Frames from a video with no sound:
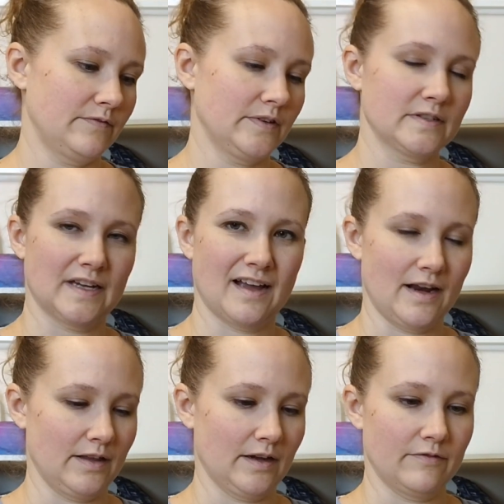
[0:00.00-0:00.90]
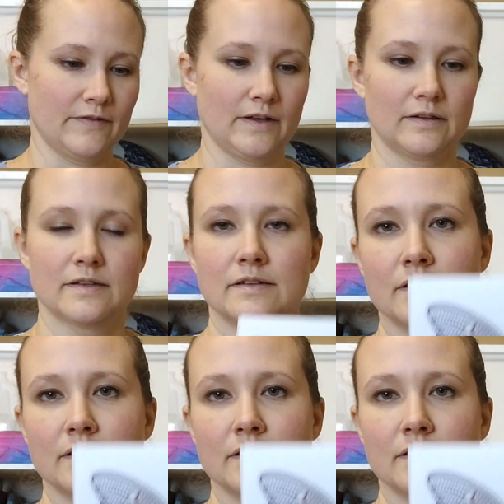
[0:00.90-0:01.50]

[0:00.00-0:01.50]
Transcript: It feels like kind of like a felt.